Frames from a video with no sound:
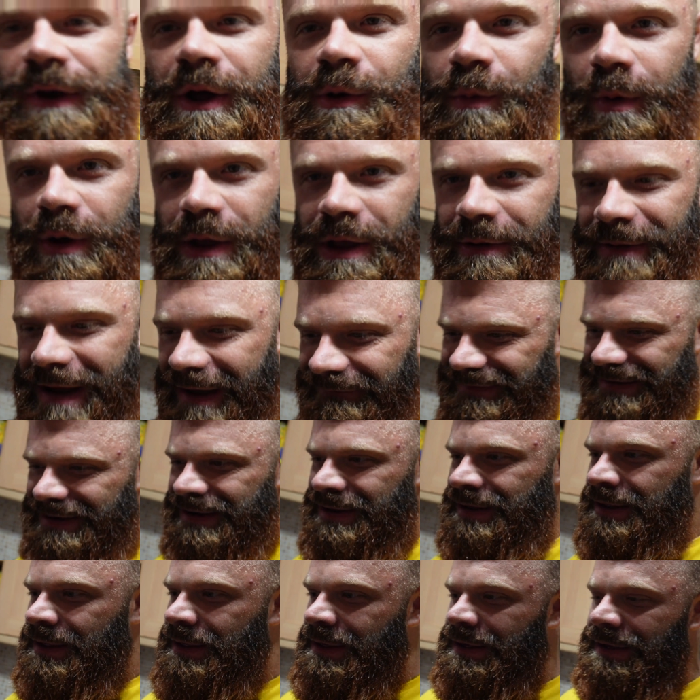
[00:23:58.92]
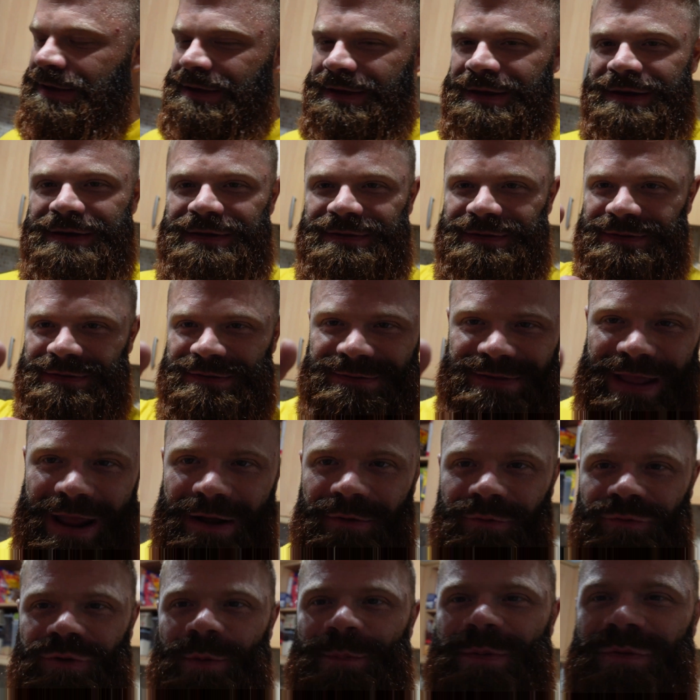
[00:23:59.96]
know what you're having. Stay
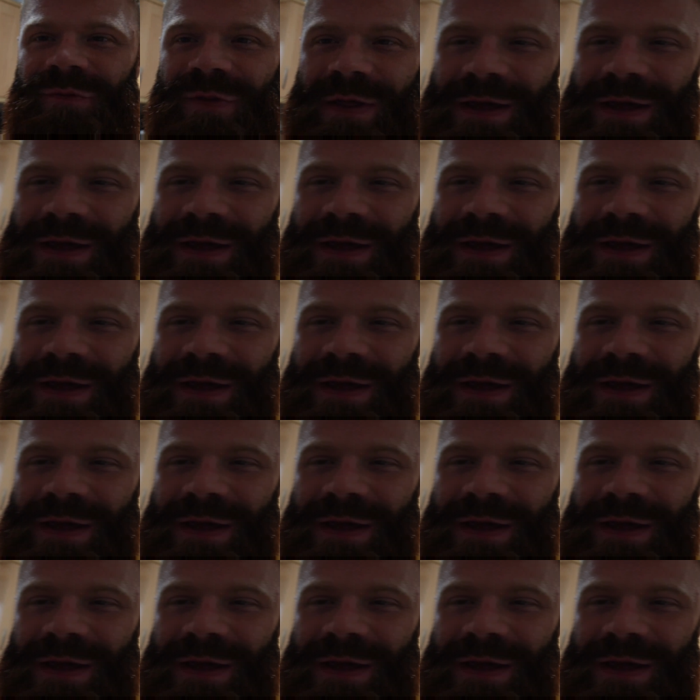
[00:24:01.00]
on top of